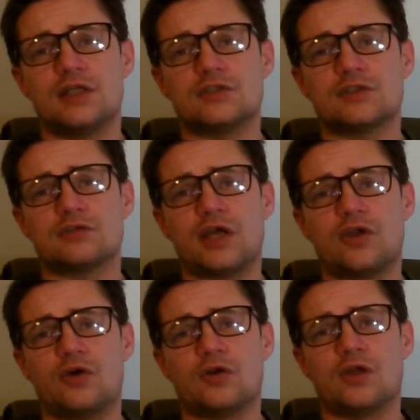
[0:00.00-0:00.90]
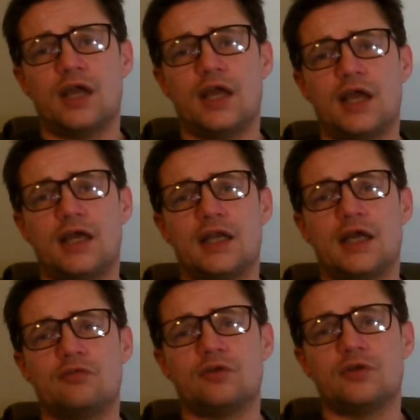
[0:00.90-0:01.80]
crack on and
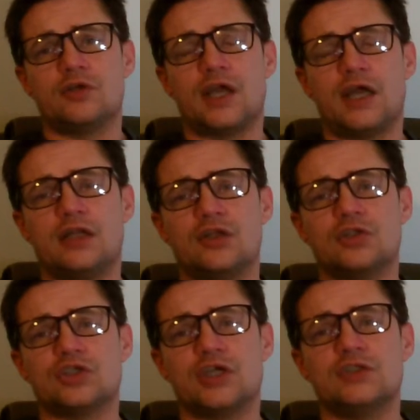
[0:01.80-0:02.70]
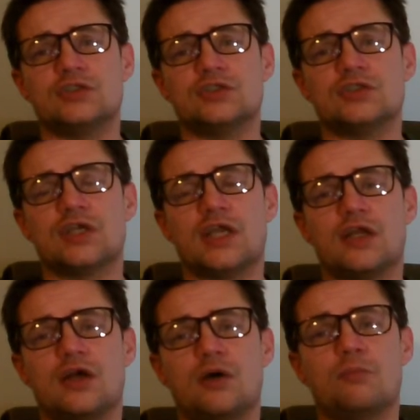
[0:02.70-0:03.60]
have a look at the changes
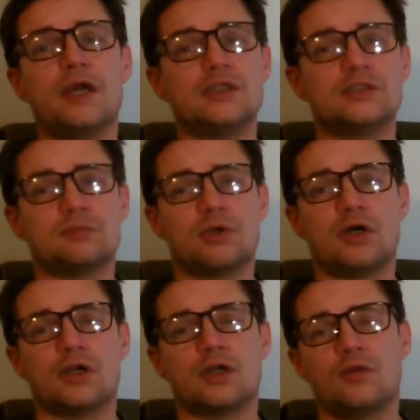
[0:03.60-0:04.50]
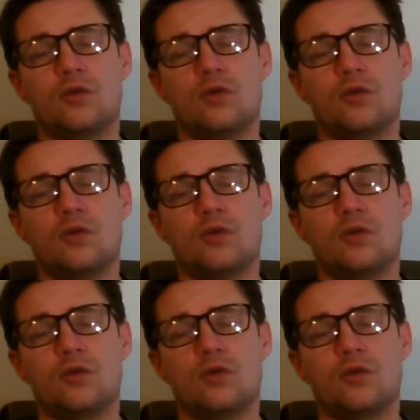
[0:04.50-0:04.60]
in our benchmark.